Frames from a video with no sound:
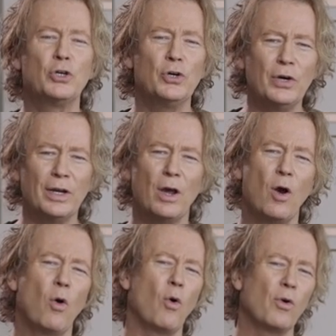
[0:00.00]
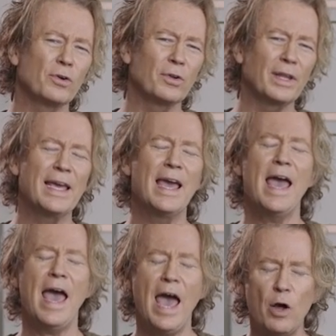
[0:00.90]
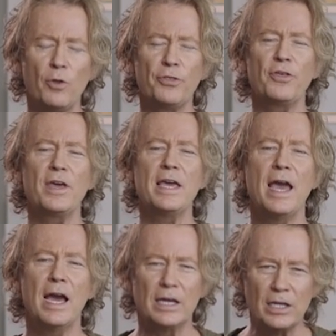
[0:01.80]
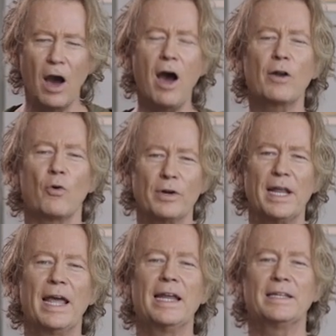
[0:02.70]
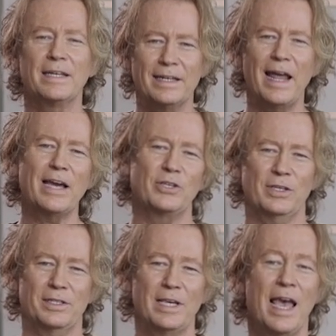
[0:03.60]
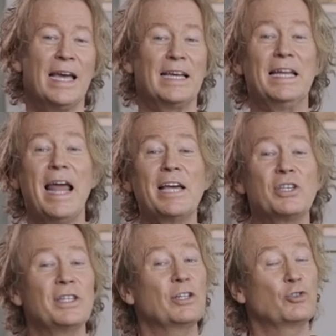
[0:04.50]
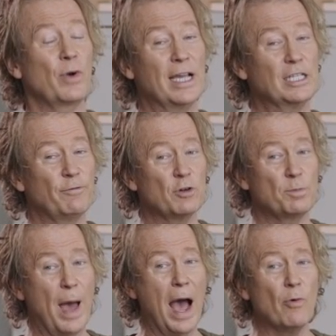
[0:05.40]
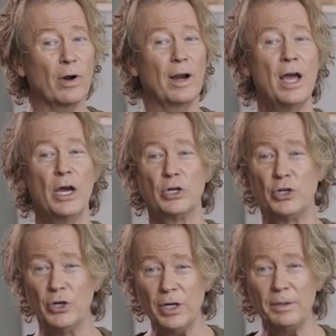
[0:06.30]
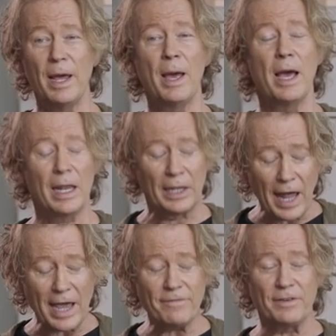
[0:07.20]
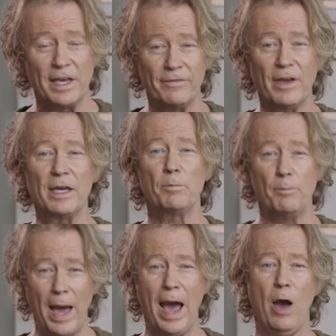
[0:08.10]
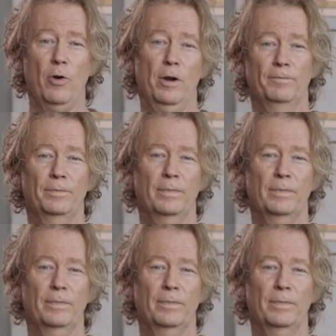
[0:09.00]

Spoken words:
good, orderly, healthy, God-ordained connections. Connection that transfers power, good, life-giving power.